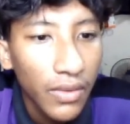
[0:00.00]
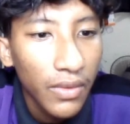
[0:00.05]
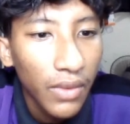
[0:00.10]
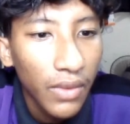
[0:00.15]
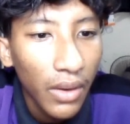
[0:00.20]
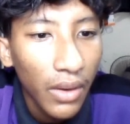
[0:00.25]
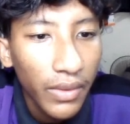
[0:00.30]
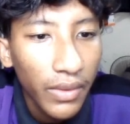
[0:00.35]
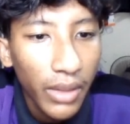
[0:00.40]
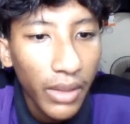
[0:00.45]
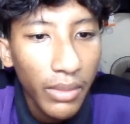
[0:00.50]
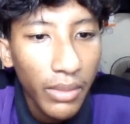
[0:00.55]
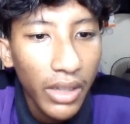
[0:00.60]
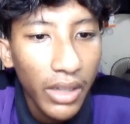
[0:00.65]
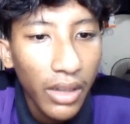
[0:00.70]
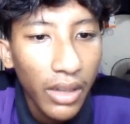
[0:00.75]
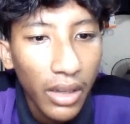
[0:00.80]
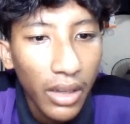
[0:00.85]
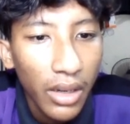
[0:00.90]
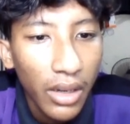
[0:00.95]
valve timing
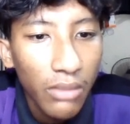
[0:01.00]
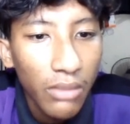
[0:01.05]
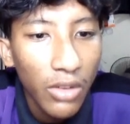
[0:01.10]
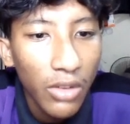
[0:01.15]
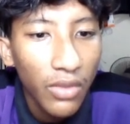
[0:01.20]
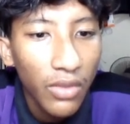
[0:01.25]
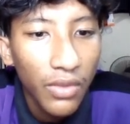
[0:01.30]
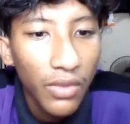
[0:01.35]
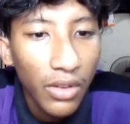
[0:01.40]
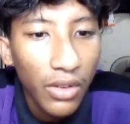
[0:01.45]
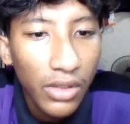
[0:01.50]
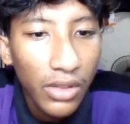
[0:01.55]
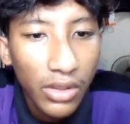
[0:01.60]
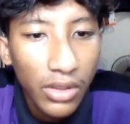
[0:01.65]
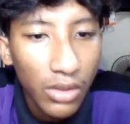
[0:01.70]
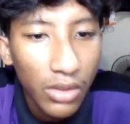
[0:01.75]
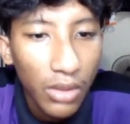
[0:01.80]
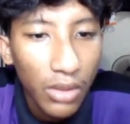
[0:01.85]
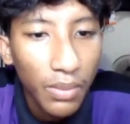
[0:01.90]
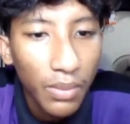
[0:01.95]
diagram of
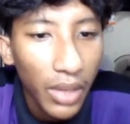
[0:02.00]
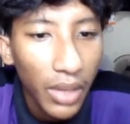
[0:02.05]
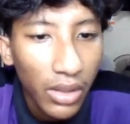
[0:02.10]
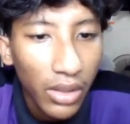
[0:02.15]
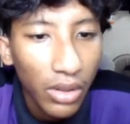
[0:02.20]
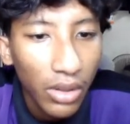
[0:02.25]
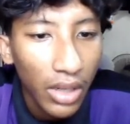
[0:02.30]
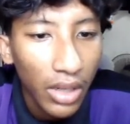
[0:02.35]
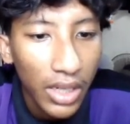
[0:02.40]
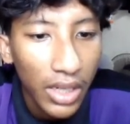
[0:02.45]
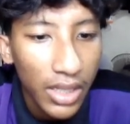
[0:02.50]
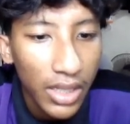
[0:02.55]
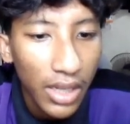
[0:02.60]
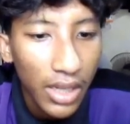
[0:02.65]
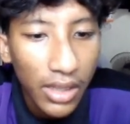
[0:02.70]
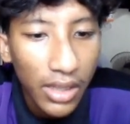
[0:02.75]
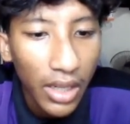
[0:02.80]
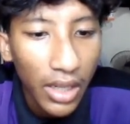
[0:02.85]
four-stroke petrol engine